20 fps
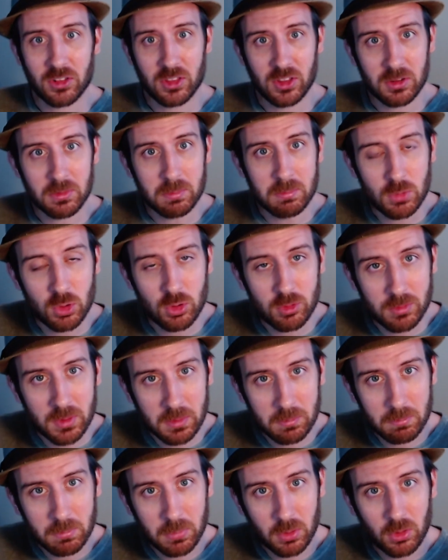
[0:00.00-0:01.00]
this
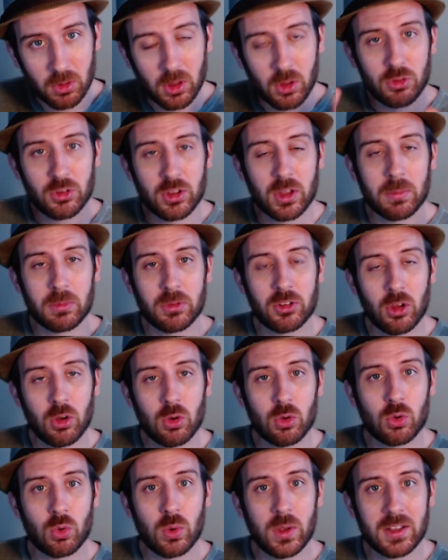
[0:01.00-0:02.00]
movement blows up
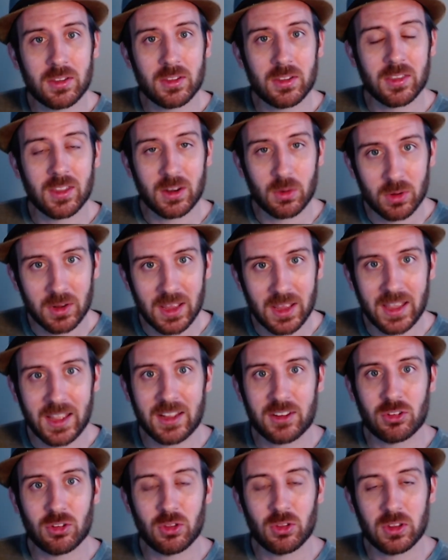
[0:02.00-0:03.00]
so quickly that it would
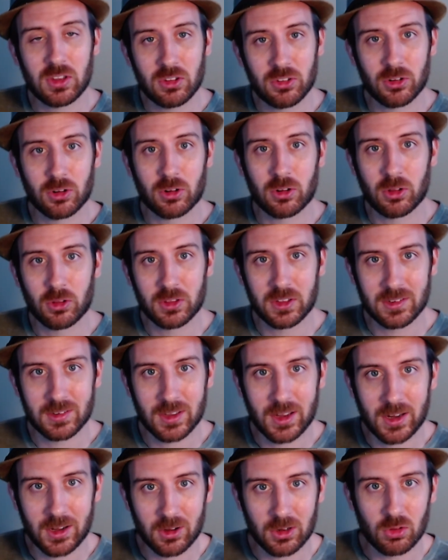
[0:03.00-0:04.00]
actually circle the
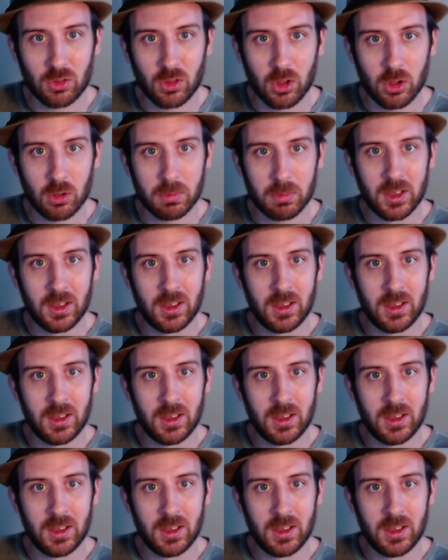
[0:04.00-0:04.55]
entire globe.